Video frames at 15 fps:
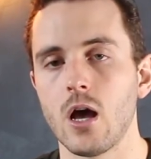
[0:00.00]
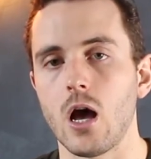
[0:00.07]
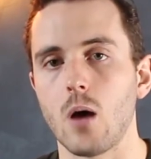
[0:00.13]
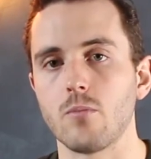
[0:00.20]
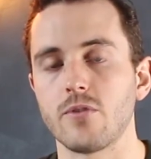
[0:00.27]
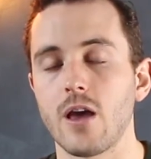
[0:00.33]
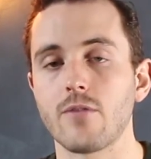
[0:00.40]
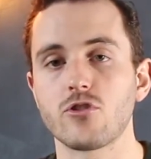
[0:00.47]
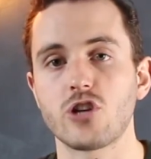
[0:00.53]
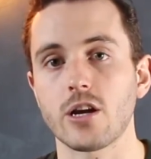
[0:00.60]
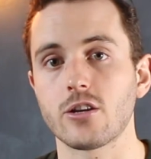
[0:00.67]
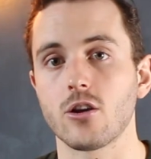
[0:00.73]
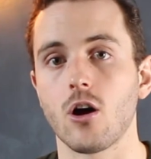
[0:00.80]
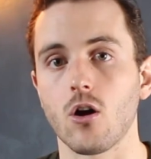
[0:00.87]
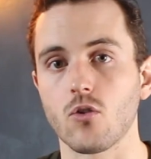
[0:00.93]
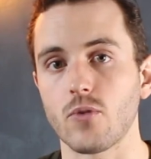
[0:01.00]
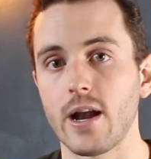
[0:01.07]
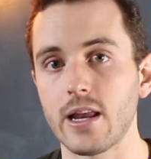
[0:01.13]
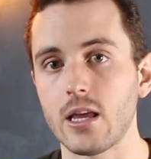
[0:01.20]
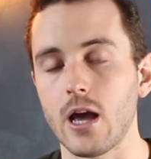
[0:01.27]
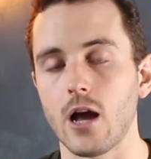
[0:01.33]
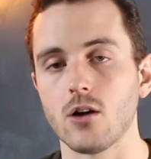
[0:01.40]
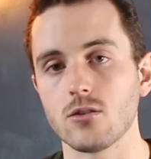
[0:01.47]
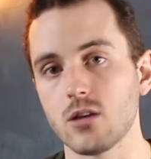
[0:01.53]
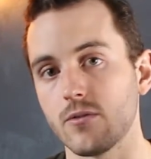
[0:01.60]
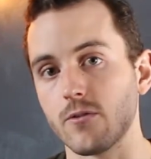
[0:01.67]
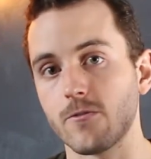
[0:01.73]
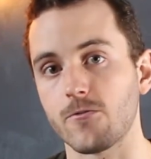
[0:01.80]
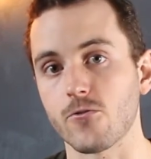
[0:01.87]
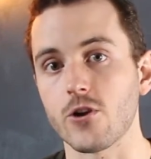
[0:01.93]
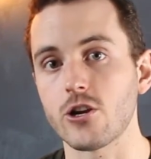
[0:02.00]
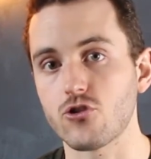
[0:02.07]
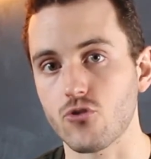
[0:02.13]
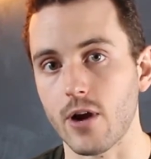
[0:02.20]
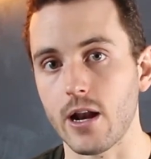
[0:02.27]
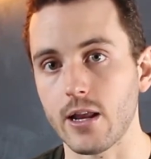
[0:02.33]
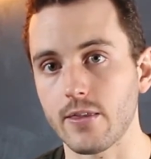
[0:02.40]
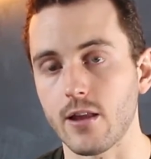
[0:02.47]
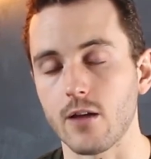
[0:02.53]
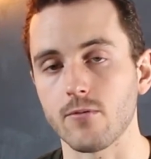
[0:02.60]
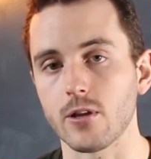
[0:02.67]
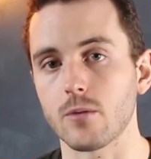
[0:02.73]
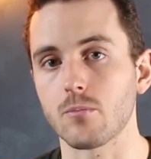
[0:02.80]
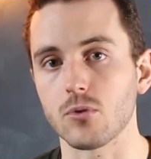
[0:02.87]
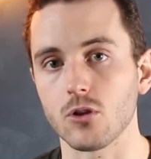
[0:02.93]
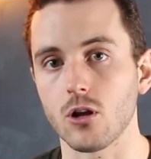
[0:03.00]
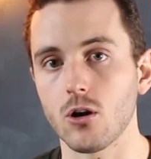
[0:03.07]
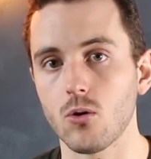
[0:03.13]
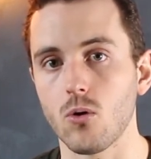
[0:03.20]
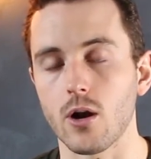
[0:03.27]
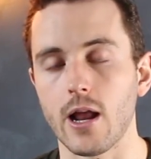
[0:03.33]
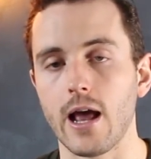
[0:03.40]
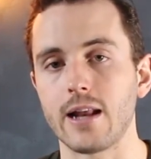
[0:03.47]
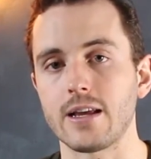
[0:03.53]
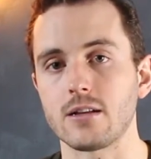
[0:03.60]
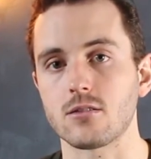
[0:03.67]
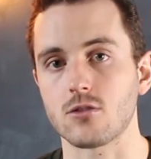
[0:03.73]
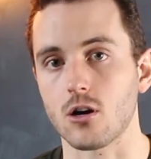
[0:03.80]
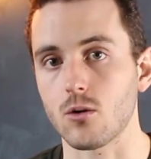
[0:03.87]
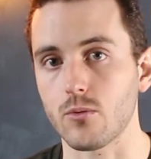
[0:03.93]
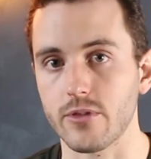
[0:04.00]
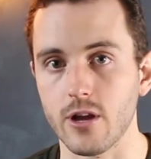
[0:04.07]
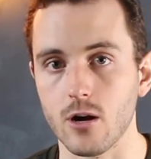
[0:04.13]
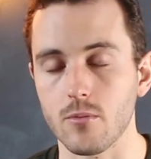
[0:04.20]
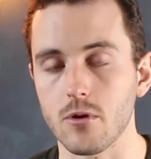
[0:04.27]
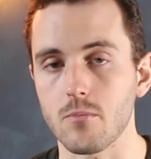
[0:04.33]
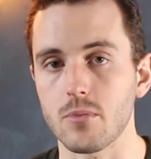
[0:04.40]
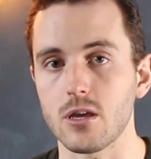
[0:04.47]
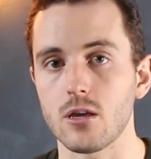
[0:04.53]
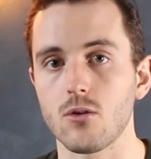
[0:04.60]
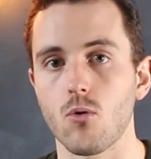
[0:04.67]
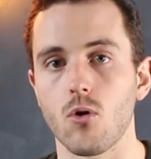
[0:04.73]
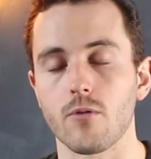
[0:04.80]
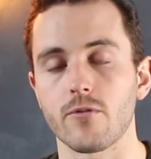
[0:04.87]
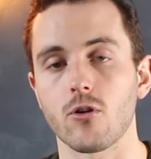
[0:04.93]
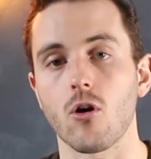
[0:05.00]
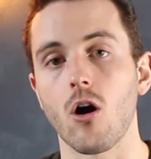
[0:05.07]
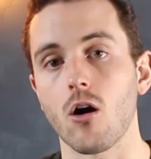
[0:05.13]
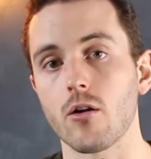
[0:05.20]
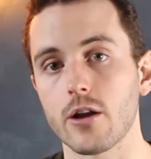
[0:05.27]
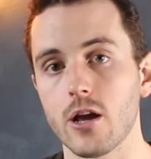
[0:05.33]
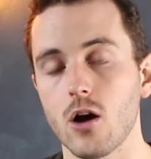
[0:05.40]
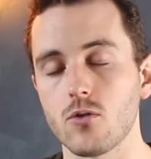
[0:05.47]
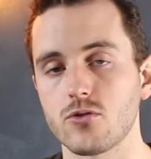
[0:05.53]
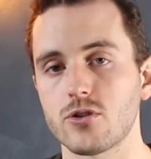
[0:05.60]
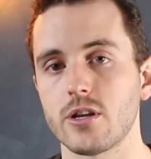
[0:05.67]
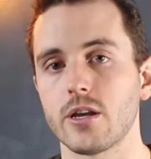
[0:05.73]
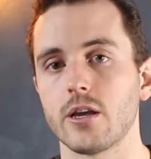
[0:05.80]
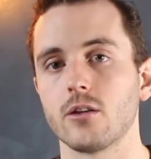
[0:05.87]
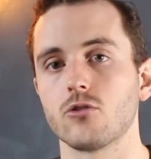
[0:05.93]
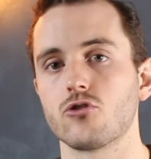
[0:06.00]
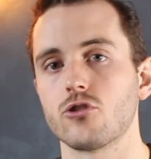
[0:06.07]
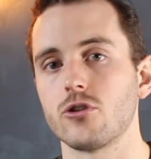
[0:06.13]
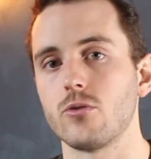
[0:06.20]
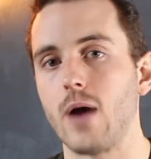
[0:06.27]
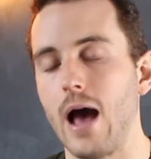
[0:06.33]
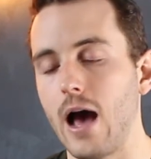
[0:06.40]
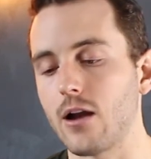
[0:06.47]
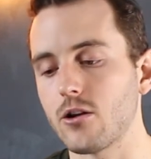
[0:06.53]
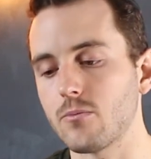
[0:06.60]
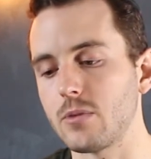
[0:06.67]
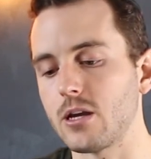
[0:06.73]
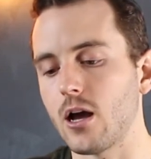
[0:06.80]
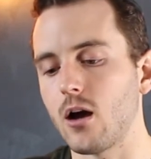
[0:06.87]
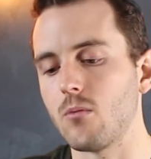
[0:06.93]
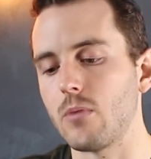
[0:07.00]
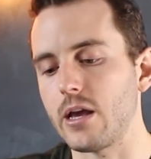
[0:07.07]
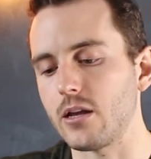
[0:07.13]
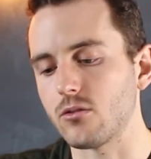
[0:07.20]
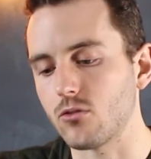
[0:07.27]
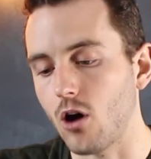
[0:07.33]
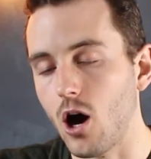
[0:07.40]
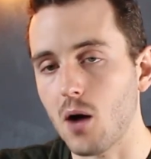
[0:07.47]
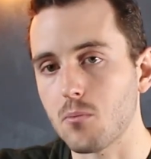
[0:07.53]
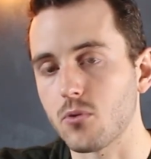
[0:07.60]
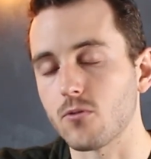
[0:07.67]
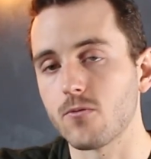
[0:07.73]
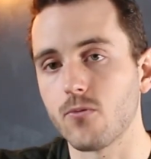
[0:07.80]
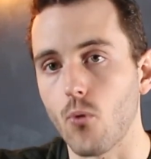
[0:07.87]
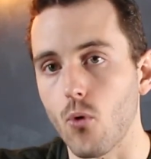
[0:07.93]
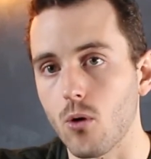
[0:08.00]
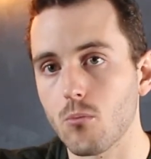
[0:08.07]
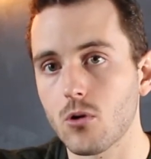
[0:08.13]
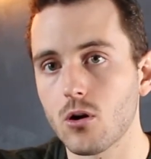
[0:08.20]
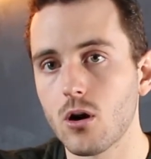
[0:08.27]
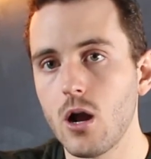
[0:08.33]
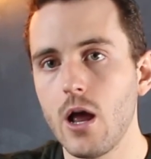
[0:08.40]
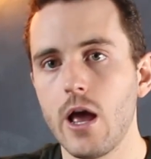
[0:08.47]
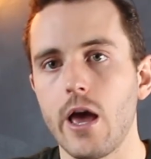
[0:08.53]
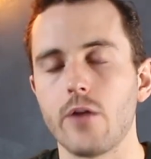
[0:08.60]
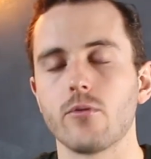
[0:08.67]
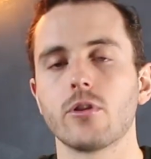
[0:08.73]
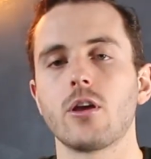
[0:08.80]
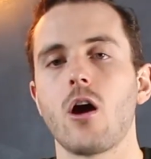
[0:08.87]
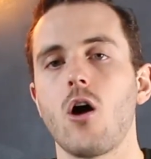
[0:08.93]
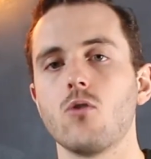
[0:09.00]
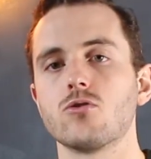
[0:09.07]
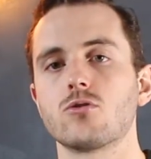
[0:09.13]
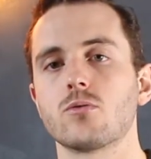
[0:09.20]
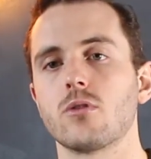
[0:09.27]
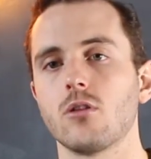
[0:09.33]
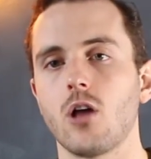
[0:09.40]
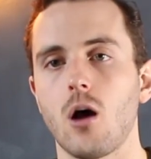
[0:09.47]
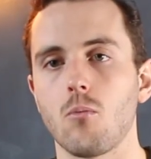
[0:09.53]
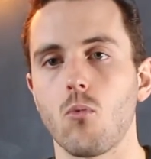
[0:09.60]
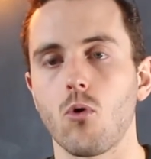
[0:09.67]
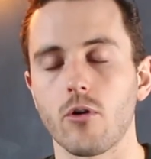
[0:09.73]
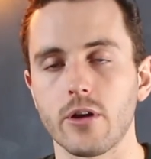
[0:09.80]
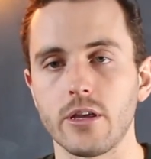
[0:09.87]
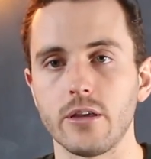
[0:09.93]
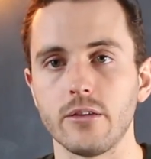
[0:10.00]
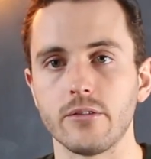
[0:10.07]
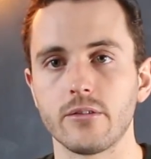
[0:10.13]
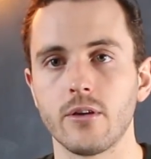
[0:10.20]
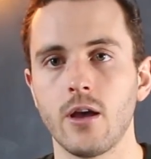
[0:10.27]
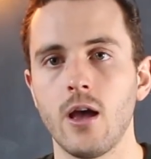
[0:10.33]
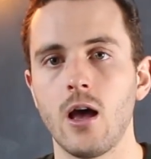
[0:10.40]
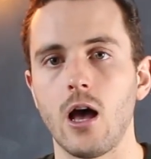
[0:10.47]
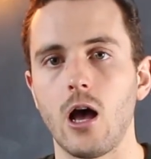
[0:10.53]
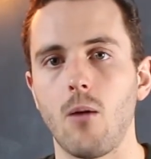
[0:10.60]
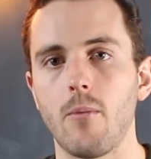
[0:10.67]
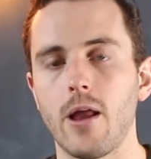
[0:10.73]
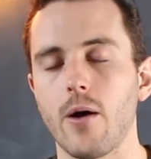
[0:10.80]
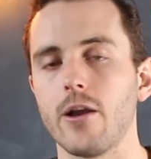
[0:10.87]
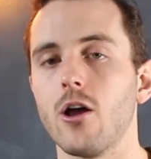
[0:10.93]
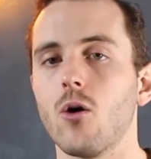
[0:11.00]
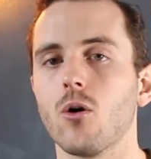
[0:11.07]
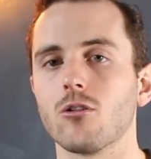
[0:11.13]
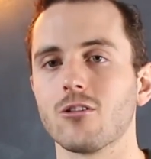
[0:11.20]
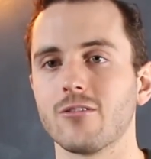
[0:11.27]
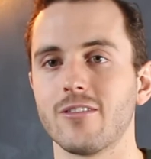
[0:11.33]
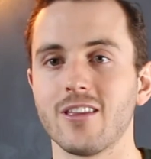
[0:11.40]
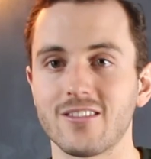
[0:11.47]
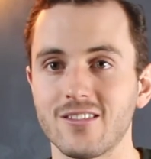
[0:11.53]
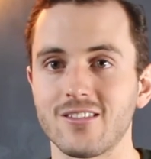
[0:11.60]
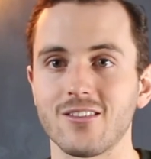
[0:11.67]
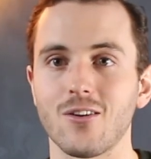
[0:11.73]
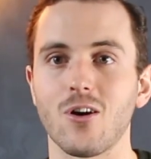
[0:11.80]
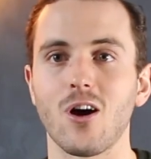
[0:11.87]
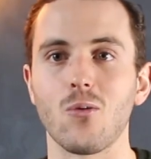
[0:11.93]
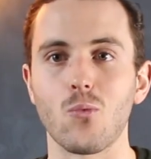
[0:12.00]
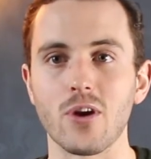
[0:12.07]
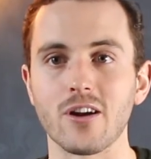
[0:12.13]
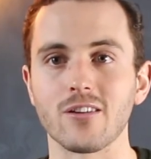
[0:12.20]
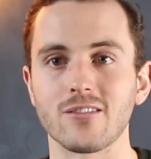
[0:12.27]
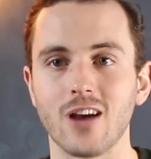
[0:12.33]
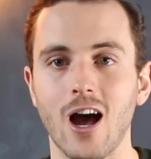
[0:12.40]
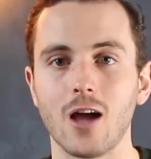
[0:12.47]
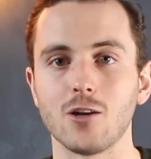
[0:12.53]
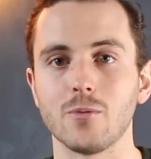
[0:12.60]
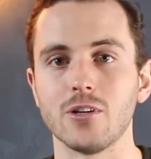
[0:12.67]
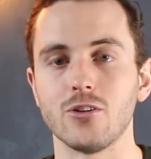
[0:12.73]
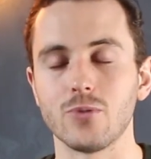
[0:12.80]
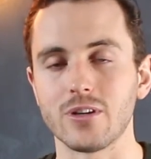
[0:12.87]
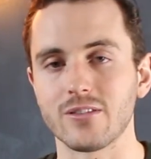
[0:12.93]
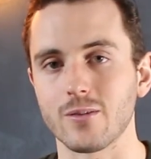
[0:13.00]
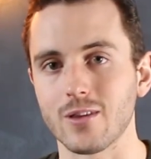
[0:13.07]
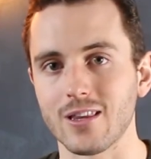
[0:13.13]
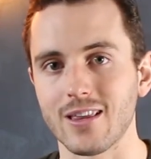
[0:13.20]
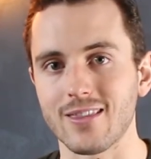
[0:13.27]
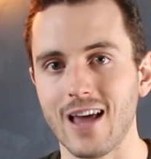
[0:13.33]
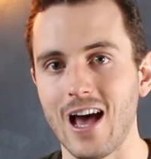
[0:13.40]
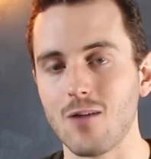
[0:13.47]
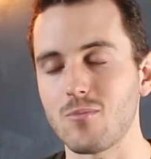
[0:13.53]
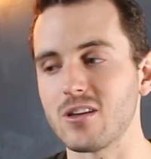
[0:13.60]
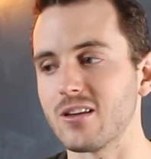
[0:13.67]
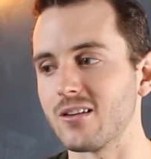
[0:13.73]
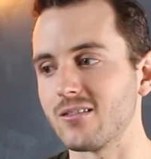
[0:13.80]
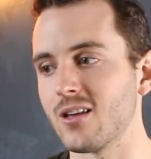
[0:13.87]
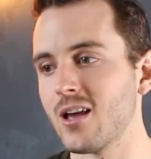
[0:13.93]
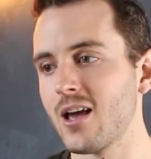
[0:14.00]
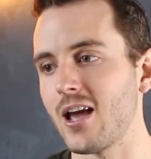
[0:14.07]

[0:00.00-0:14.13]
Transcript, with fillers: Um, if you haven't checked it out already, I also have a free training that I've linked below on how to get started with Airbnb, or if you're already hosting, it'll show you how to become a top performer and really host with a lot more ease. Um, now I know this is a, a, weird time to be doing something like that because